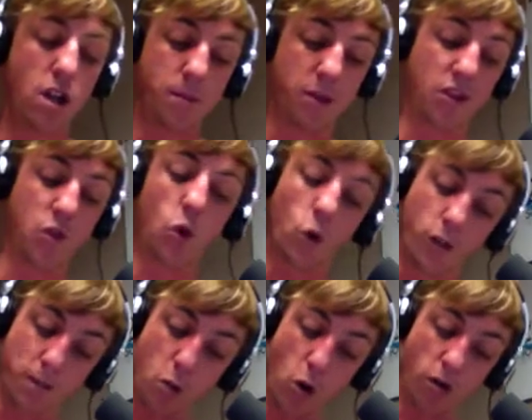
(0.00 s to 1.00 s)
because all
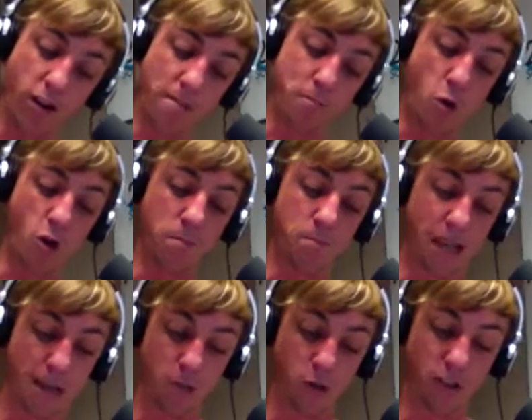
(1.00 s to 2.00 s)
the important
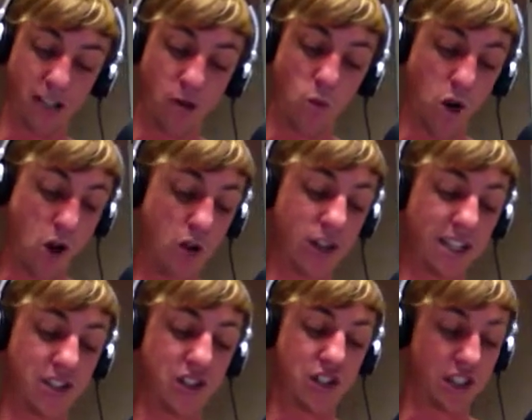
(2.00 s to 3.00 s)
people in the world
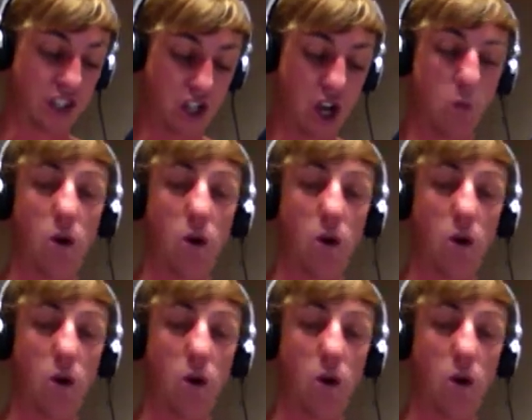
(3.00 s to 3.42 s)
listen to this show.